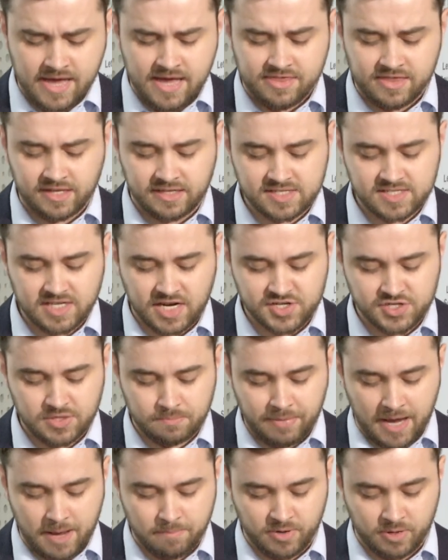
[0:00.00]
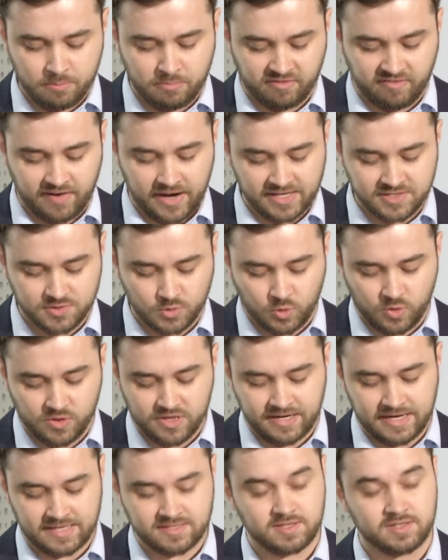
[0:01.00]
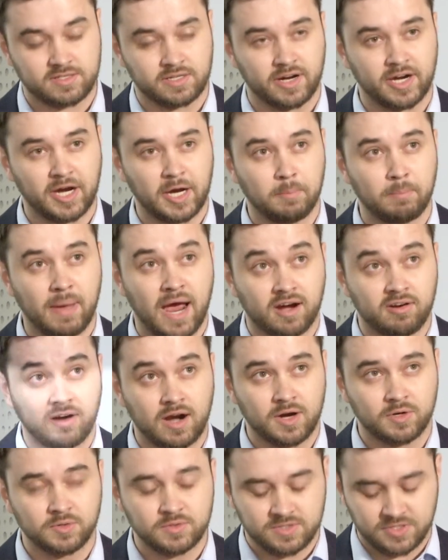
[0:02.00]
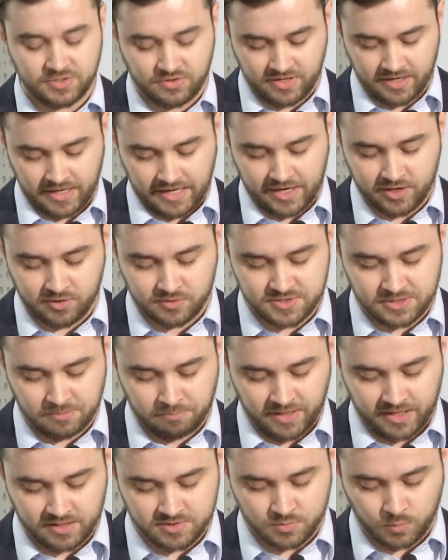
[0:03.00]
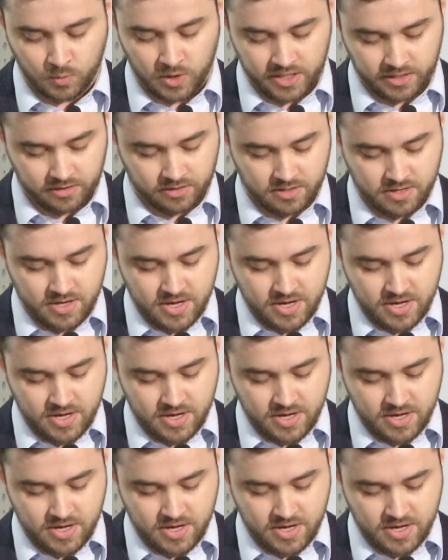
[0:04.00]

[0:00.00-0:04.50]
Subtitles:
The discussion paper provides all the necessary background to the ERCP's work